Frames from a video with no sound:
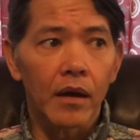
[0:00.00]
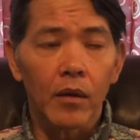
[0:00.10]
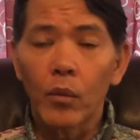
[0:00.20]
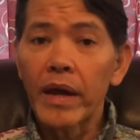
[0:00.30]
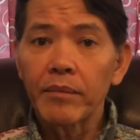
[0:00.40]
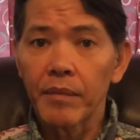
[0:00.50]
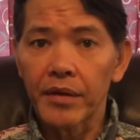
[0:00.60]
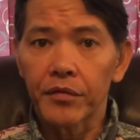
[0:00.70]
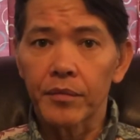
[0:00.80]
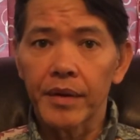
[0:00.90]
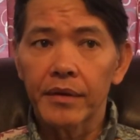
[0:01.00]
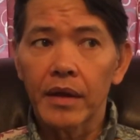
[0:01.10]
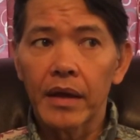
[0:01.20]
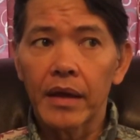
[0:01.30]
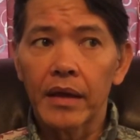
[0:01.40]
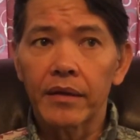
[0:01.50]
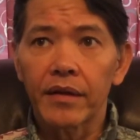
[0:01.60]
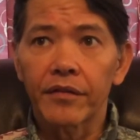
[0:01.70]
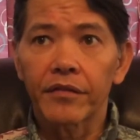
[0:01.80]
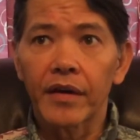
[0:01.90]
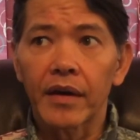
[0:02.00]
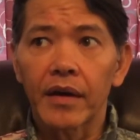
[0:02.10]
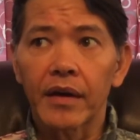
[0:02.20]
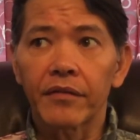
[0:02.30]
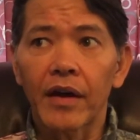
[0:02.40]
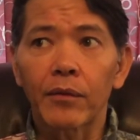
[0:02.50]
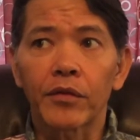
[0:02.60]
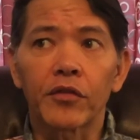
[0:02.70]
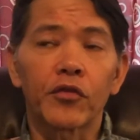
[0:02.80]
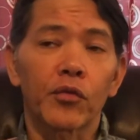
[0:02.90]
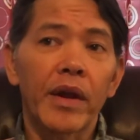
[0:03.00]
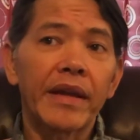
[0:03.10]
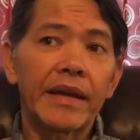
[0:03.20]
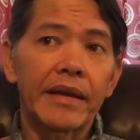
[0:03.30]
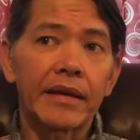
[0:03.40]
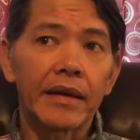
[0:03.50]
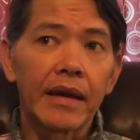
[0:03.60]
weight measurement. And if I was drinking